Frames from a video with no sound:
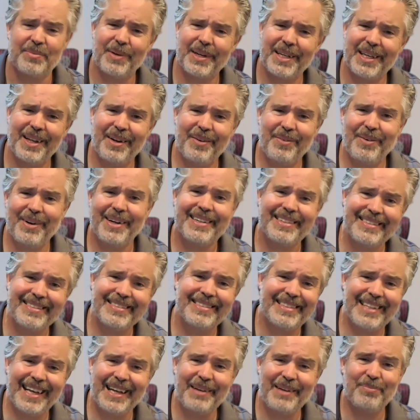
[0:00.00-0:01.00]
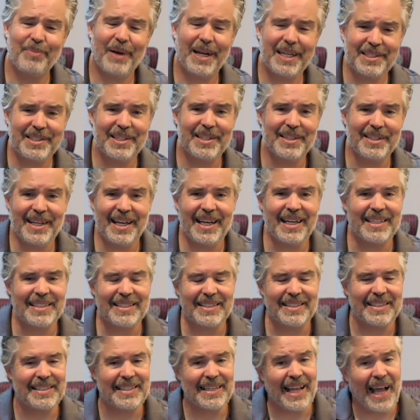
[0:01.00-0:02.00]
Like, you know what? They mentioned
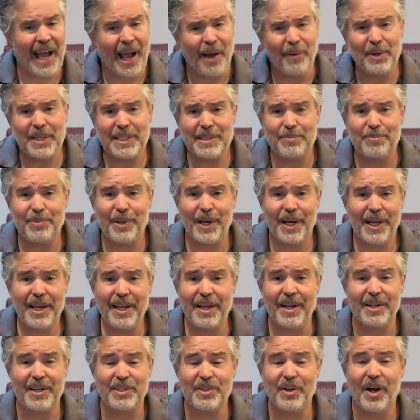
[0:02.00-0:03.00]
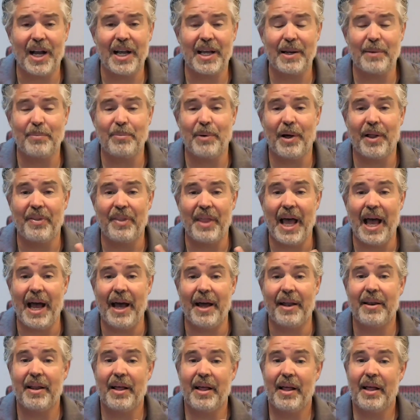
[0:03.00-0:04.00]
this, and I wasn't planning on talking about
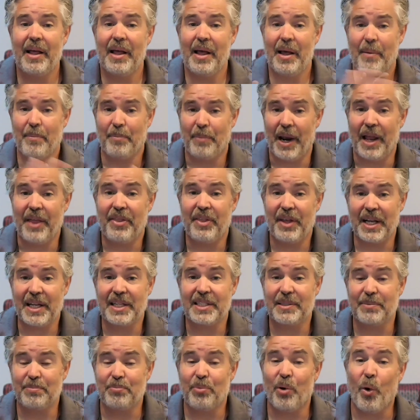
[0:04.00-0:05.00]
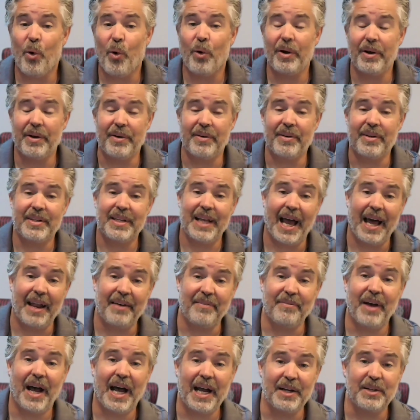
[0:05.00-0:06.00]
that, but I think it's important to
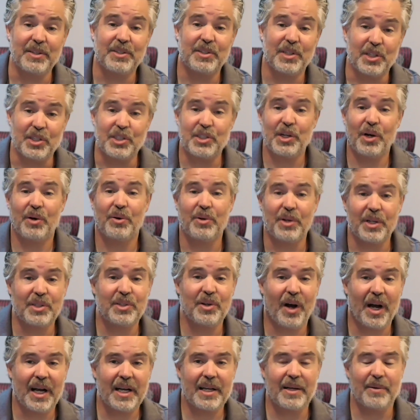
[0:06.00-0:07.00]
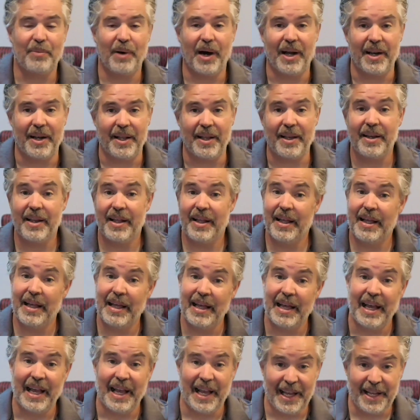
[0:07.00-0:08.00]
add value to the show to talk about it.
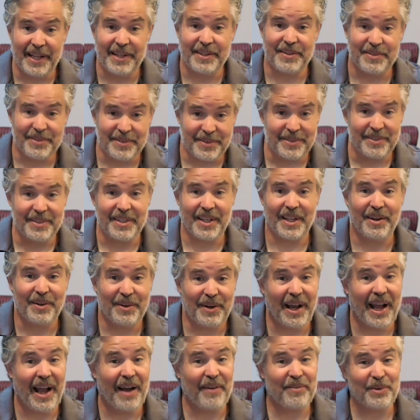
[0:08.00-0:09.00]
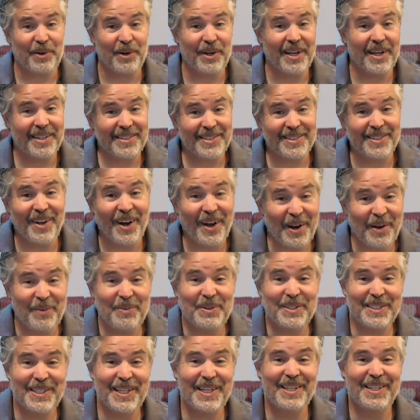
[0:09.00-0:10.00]
And, after it's not
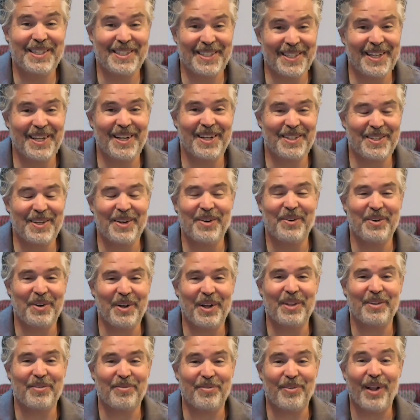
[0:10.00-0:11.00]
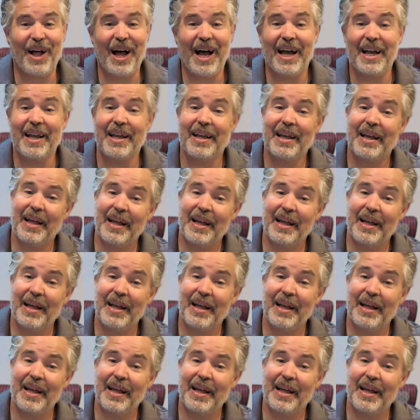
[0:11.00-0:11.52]
always easy to do it on the fly.